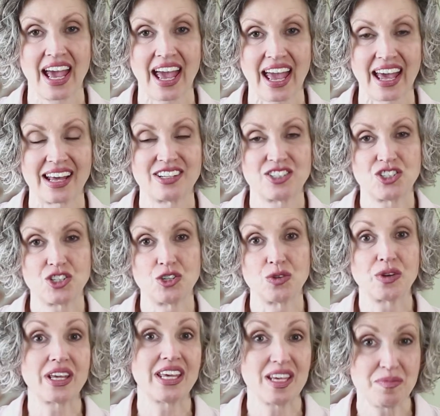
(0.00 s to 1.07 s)
and to
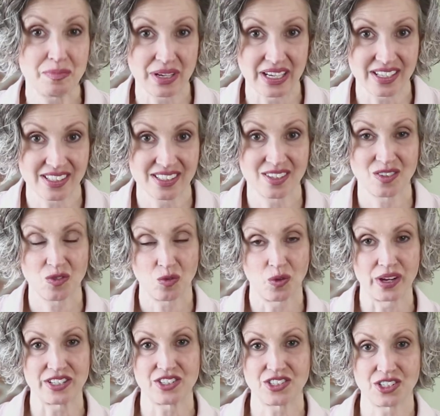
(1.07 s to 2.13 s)
keep it
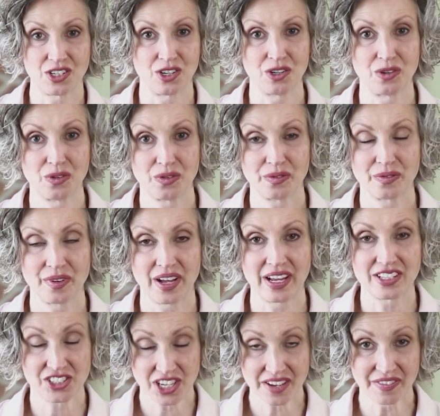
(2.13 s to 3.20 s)
once you
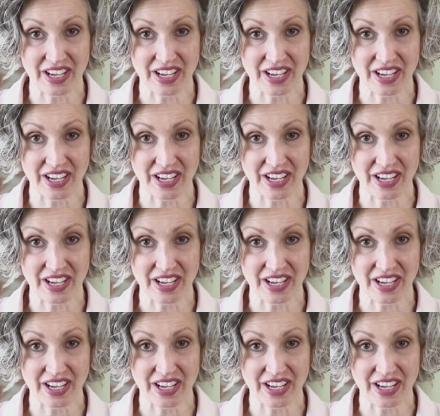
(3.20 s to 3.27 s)
achieve